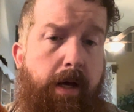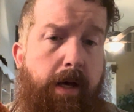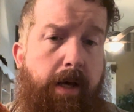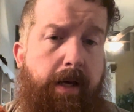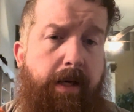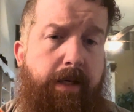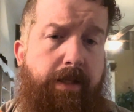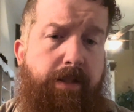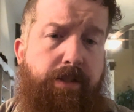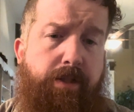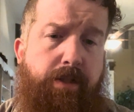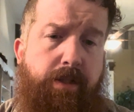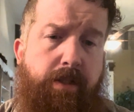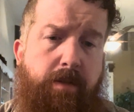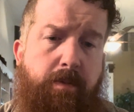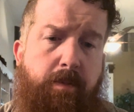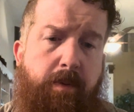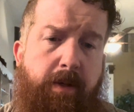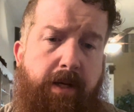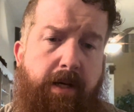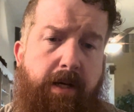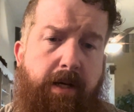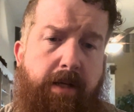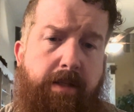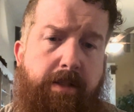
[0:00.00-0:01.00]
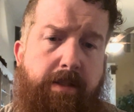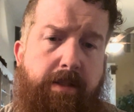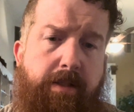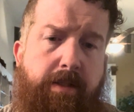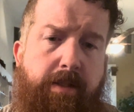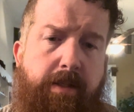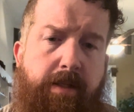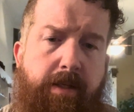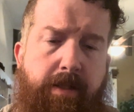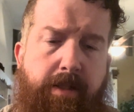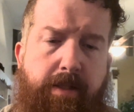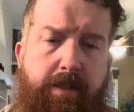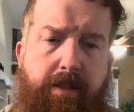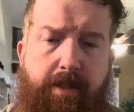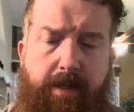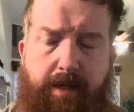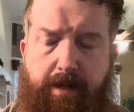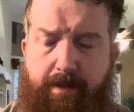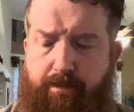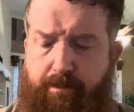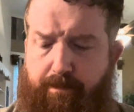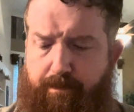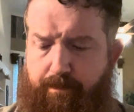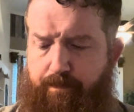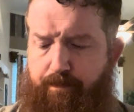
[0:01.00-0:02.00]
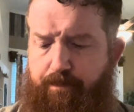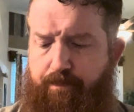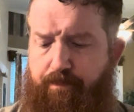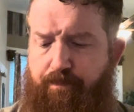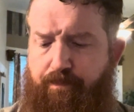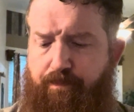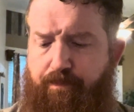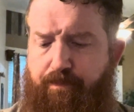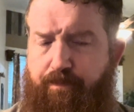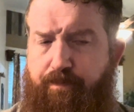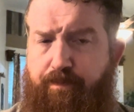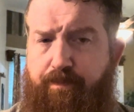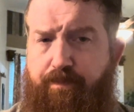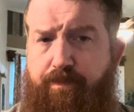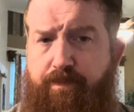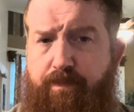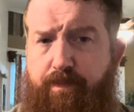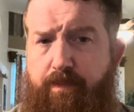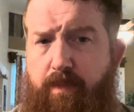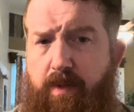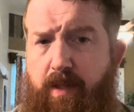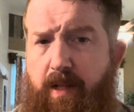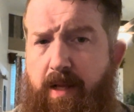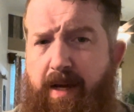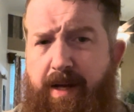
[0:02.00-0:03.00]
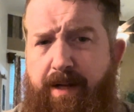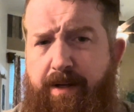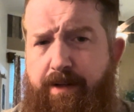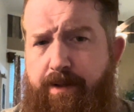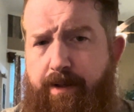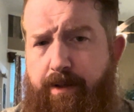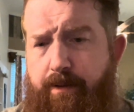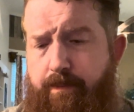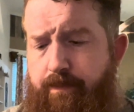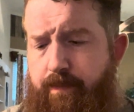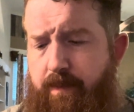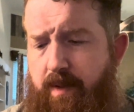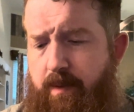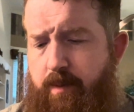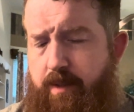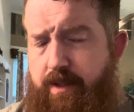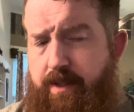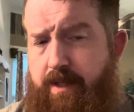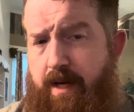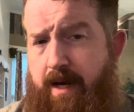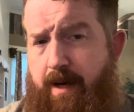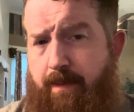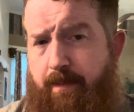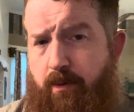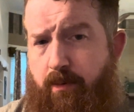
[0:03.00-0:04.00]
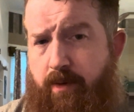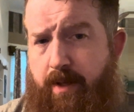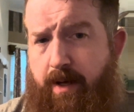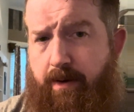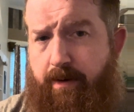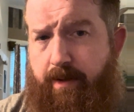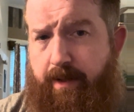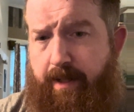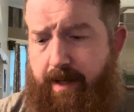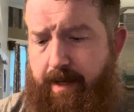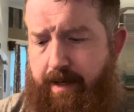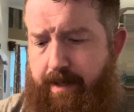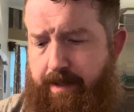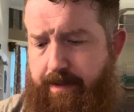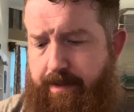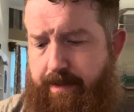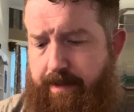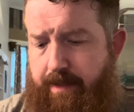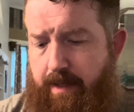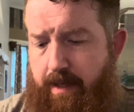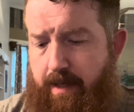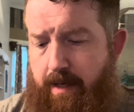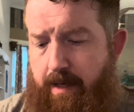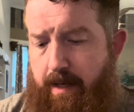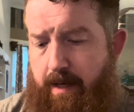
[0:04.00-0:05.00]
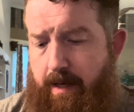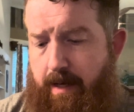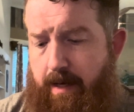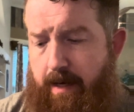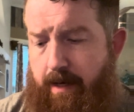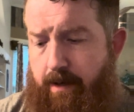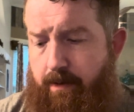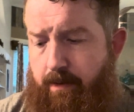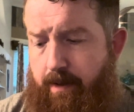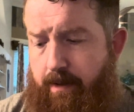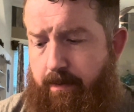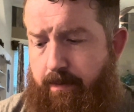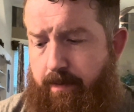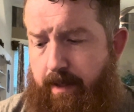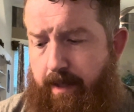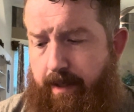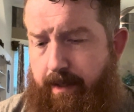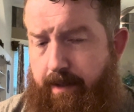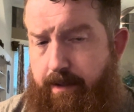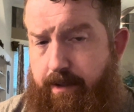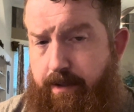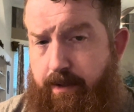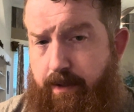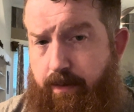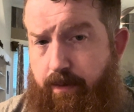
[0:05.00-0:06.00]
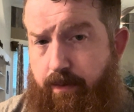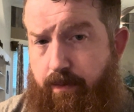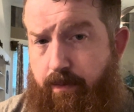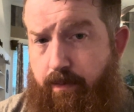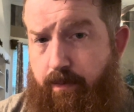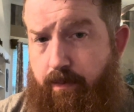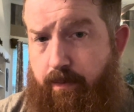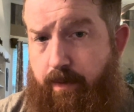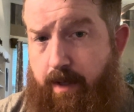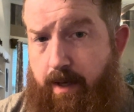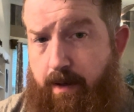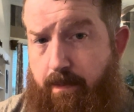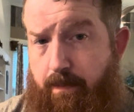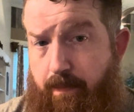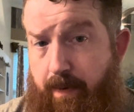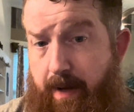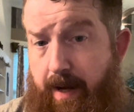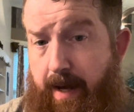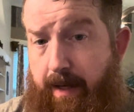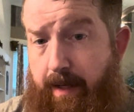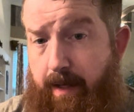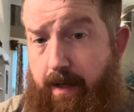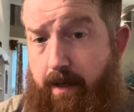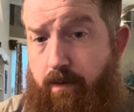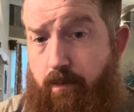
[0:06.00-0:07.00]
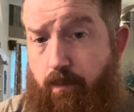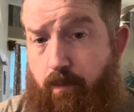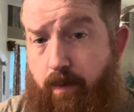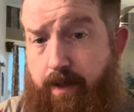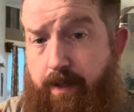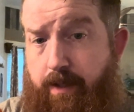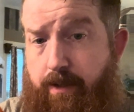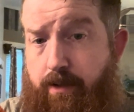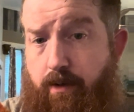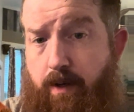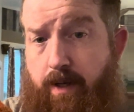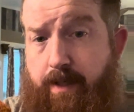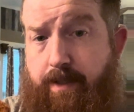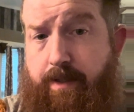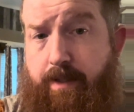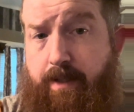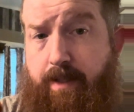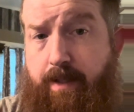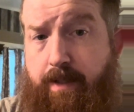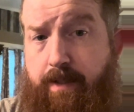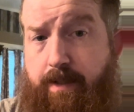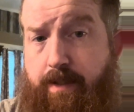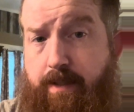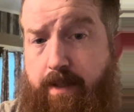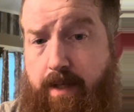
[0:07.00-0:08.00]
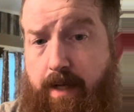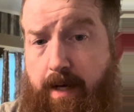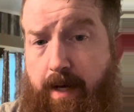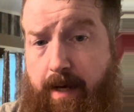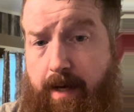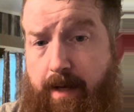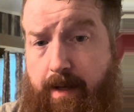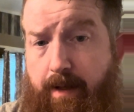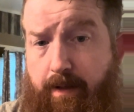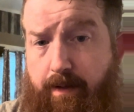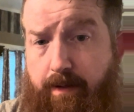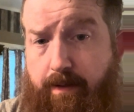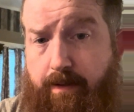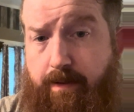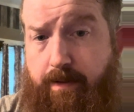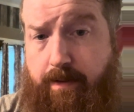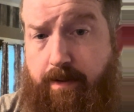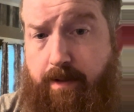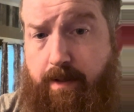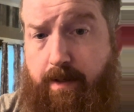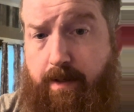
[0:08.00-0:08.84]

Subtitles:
is just because it, I don't know, I'm just not happy with how it lays. I would like to come back and readdress this and